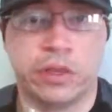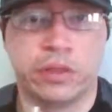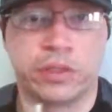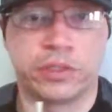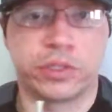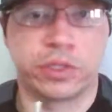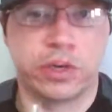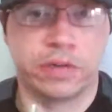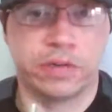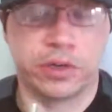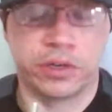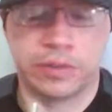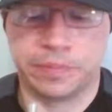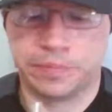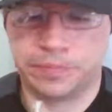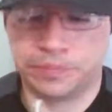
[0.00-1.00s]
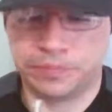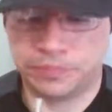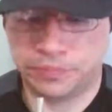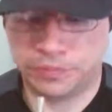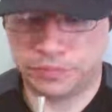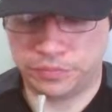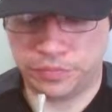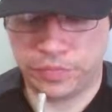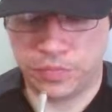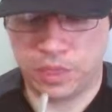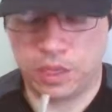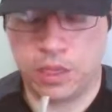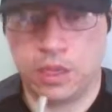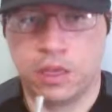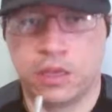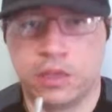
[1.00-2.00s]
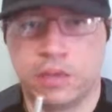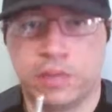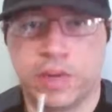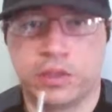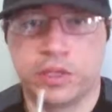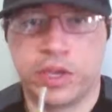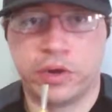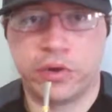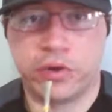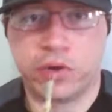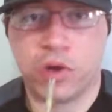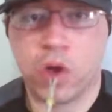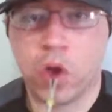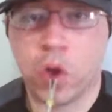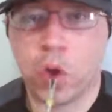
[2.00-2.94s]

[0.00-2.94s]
the server, matero.